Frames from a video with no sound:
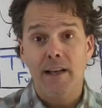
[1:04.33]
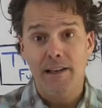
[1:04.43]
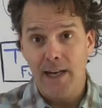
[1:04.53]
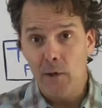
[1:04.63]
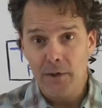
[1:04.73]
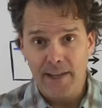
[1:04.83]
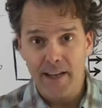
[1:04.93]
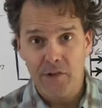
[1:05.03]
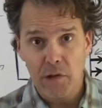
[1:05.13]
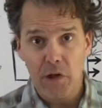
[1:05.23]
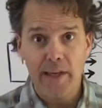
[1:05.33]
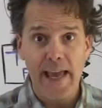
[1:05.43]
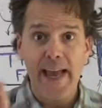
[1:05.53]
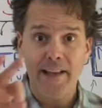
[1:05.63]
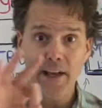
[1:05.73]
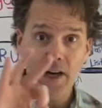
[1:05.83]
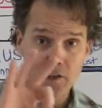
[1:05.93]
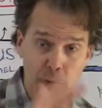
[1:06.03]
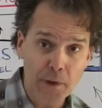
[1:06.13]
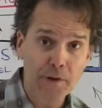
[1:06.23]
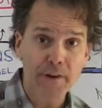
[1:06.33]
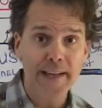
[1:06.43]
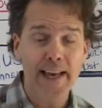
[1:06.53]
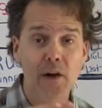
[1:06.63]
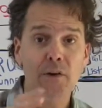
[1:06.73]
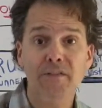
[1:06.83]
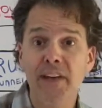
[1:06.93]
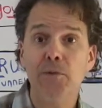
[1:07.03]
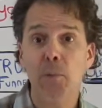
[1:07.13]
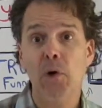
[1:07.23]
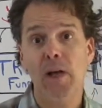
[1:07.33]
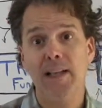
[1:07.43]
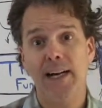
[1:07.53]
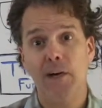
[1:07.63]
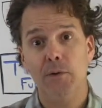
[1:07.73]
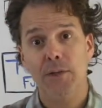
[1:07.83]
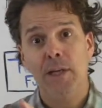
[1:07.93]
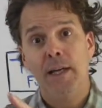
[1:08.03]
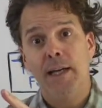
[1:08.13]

Klout takes a look at a Twitter account, a Facebook account,